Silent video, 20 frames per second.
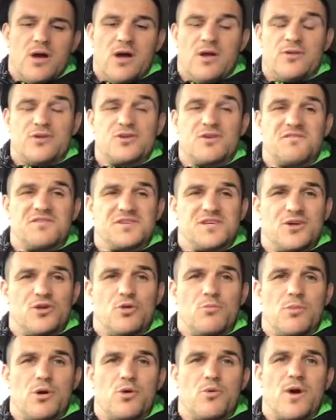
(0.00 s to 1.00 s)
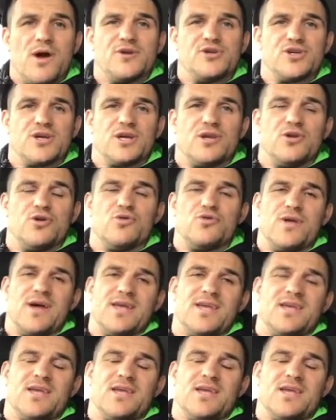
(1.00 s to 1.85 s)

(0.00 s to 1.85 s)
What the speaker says: And there's obviously a number of ways you can do that.